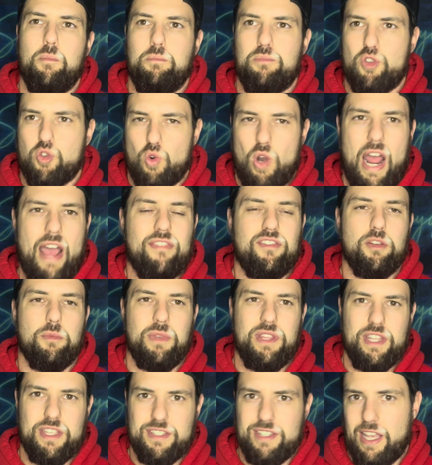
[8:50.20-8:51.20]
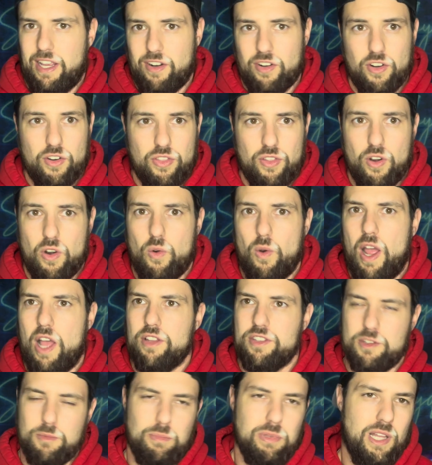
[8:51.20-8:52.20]
draft them in the 2nd or 3rd
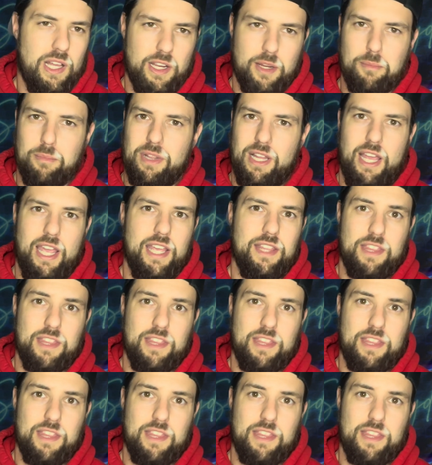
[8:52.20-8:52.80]
rounds and plug and play,